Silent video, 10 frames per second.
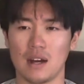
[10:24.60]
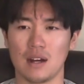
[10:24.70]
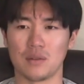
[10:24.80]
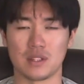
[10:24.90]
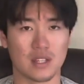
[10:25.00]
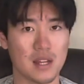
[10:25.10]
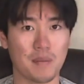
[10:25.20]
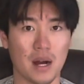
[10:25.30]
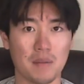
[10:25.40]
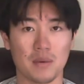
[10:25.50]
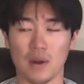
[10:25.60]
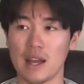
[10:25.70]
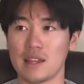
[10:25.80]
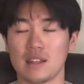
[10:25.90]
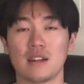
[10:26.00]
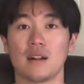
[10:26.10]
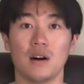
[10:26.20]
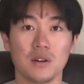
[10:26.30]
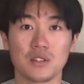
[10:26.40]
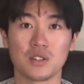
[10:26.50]
with city pop, right? And then it
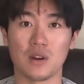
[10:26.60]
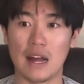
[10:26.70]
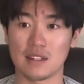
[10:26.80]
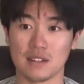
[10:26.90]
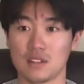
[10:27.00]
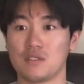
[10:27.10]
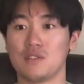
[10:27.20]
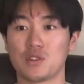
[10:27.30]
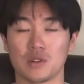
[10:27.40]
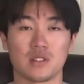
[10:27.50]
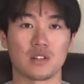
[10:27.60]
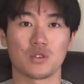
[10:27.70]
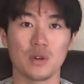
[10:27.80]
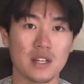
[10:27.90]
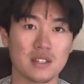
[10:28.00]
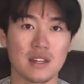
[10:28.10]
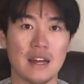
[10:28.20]
also adds, like, this futuristic twist,